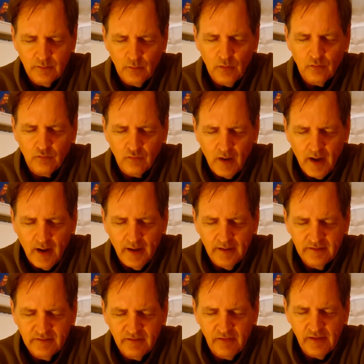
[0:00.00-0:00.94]
will
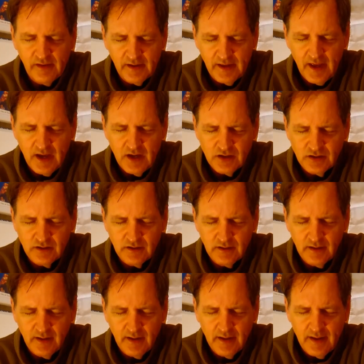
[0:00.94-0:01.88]
rise to the occasion,
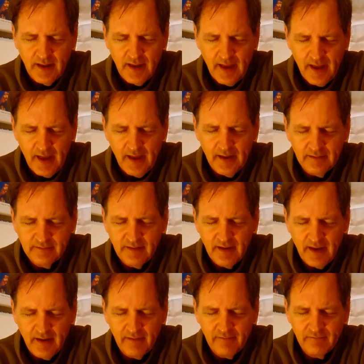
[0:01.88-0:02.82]
as
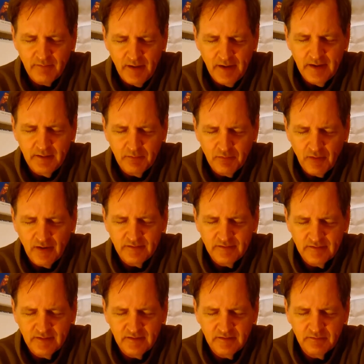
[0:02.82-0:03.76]
have many
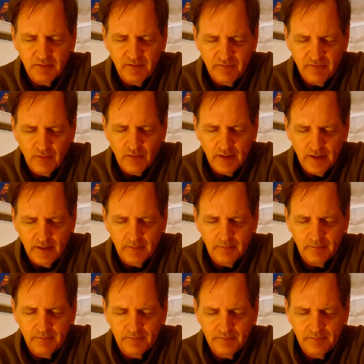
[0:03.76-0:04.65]
presidents before him.